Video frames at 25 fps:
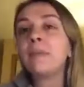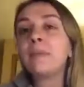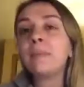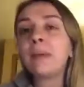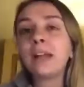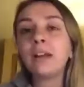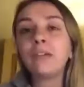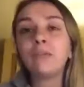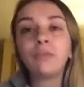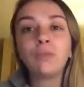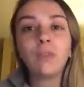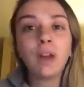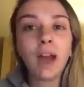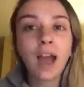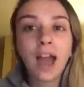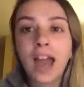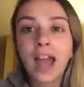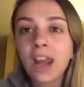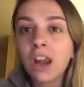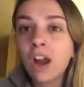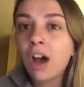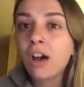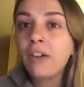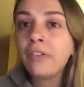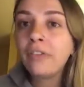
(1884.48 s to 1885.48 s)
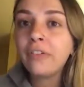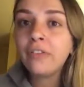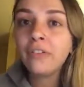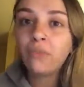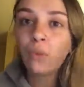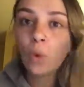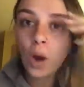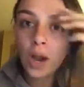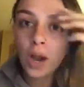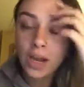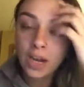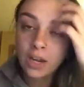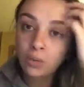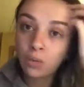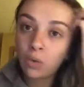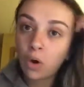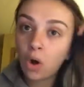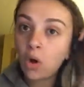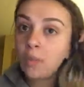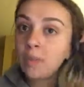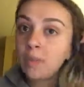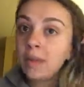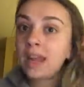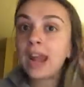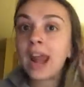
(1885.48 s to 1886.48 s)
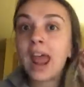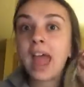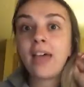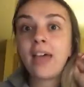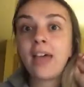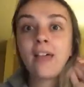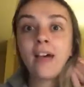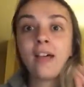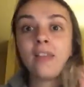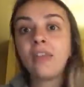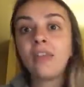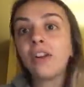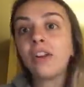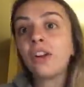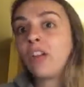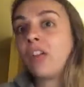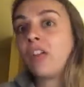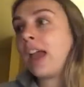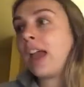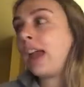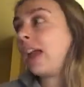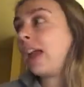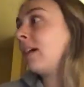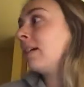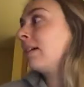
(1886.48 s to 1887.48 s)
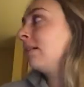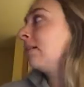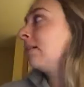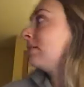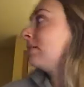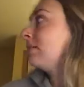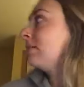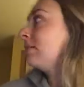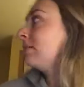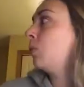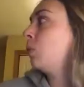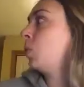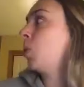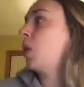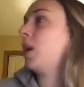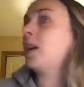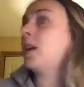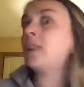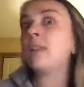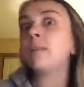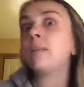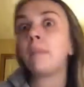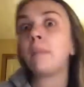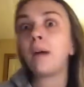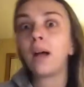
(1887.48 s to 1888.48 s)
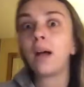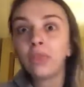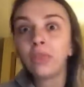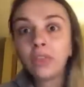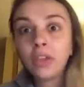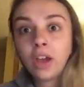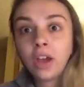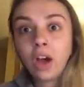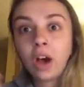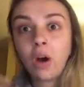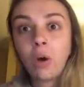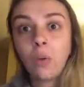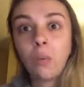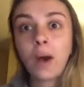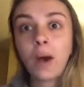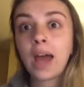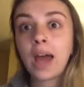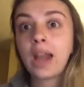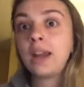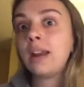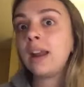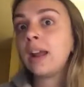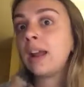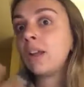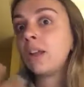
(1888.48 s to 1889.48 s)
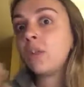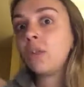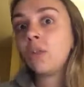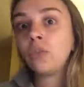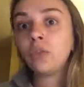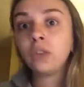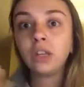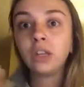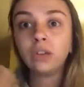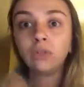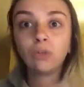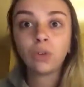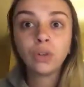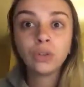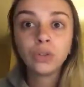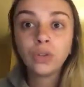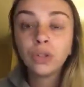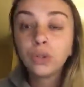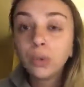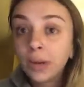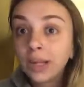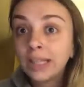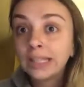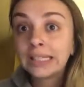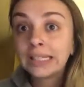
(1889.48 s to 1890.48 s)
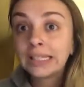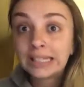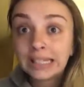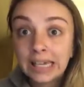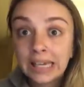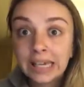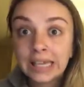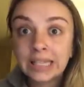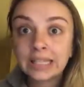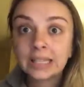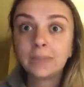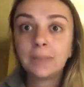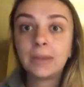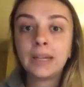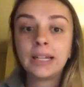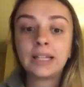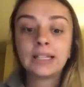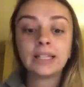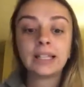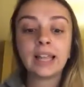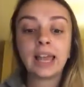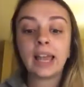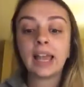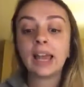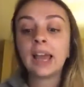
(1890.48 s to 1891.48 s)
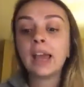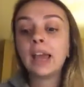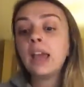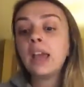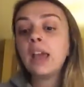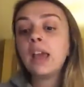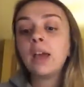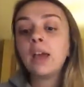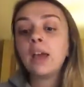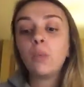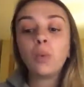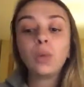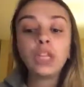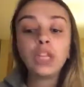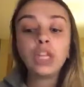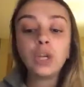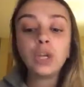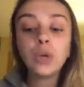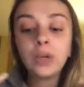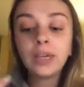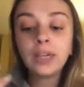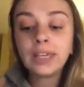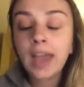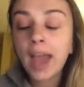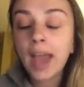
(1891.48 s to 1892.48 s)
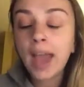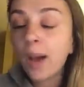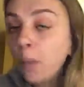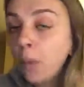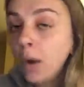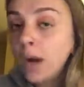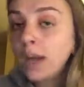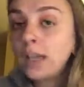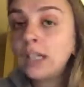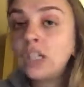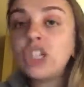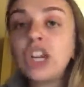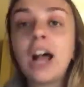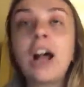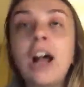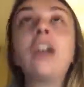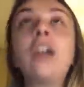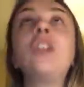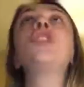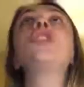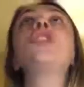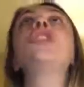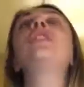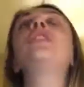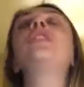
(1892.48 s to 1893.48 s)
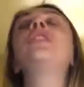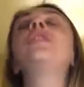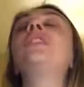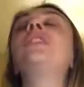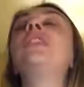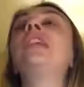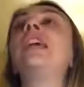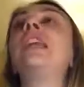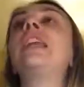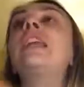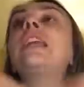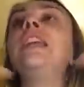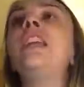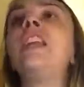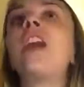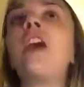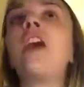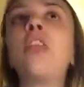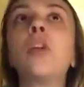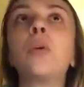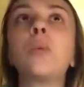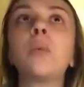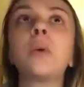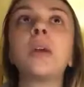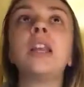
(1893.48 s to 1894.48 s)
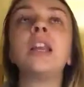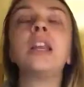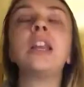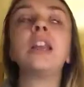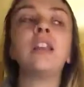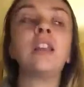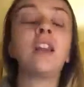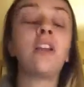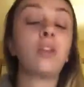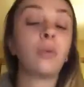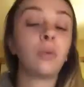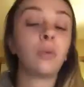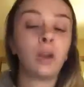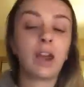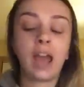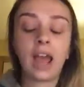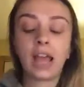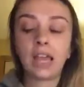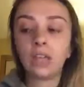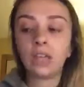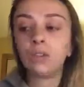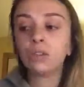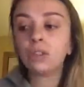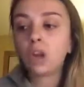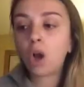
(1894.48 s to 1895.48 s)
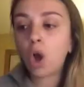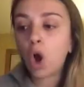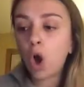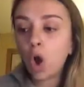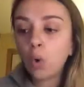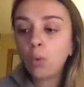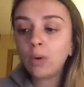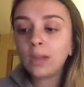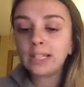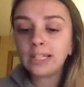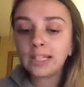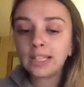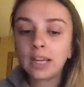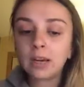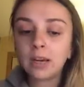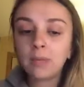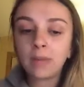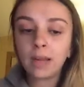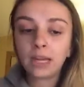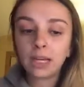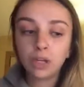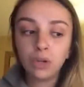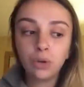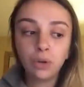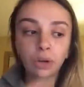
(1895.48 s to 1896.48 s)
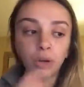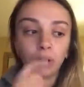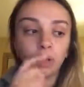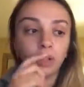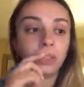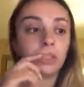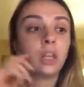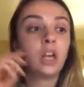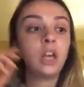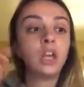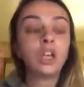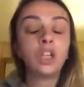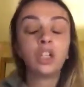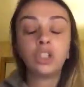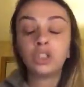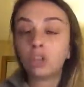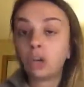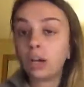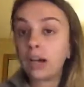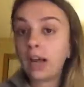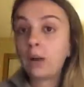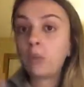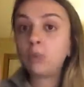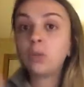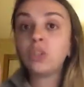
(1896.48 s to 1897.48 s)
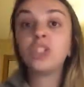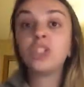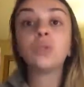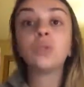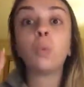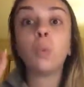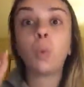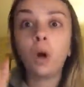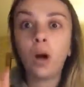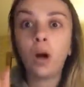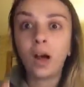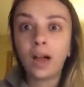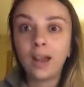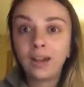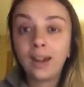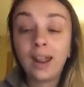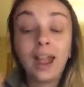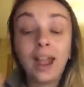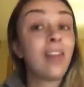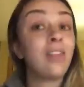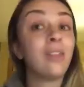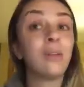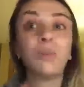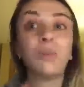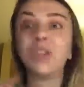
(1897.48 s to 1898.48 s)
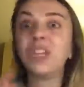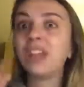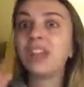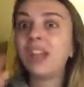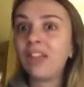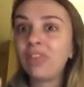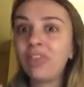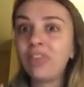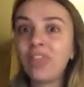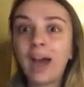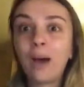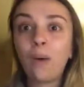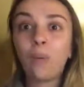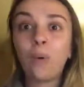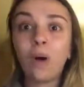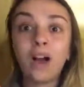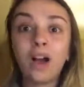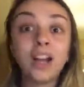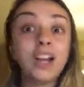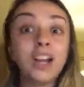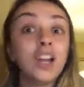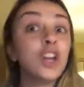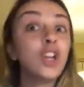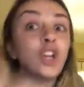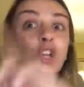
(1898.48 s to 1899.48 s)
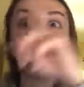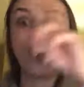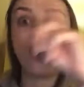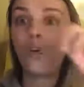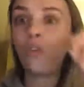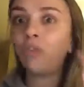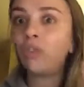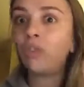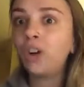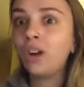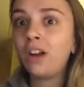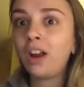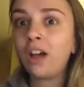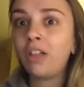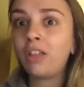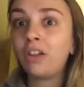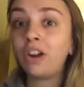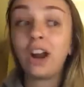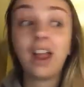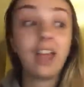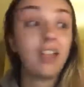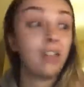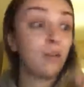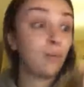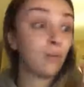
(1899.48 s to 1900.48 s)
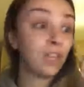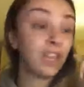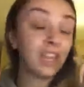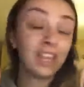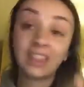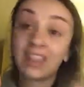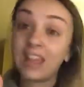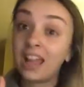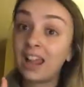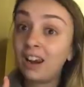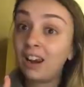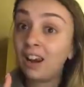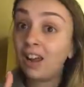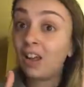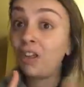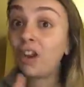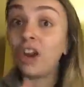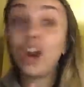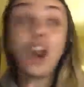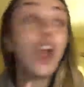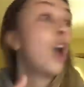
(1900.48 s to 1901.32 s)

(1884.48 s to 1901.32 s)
might ride off of one enrollment and then they're like, where did the month go? Why did I only enroll 2 LCs? But it's like when you get one, challenge yourself to get another one and another one. I used to always say to my new girls, start out with just one. And then when you get that one, go for another. And then when you get that another,